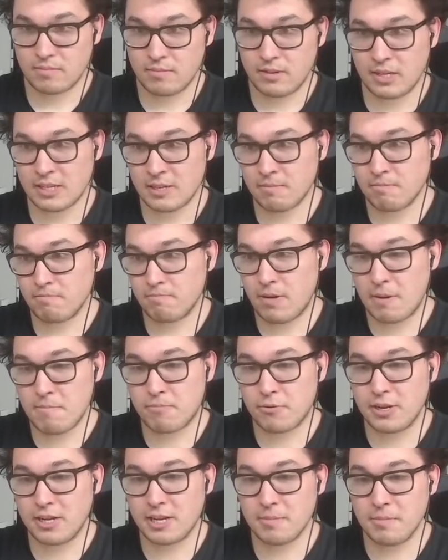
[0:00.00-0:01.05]
Because I'm
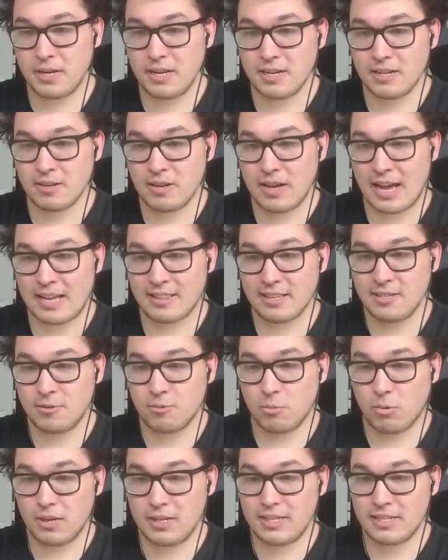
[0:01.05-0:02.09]
pre-committing at least
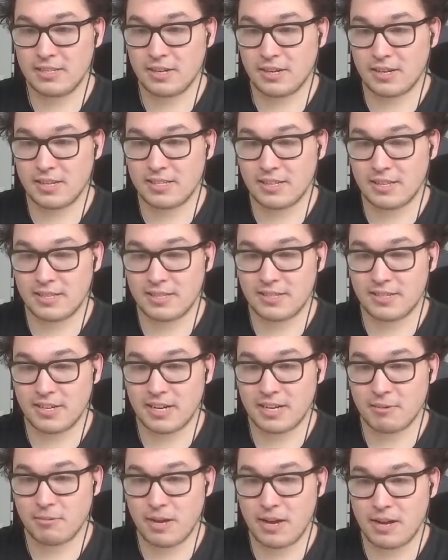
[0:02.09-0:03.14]
1 discard into this turn
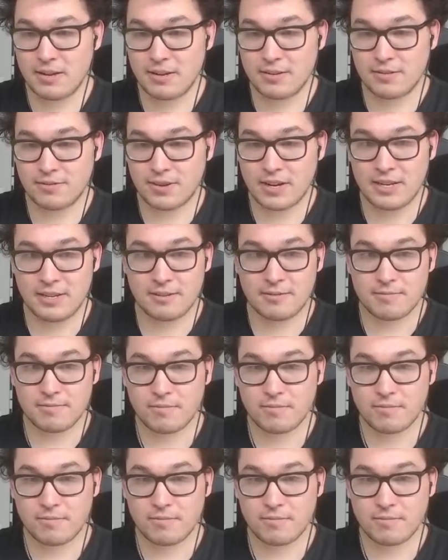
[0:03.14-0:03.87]
anyway, right?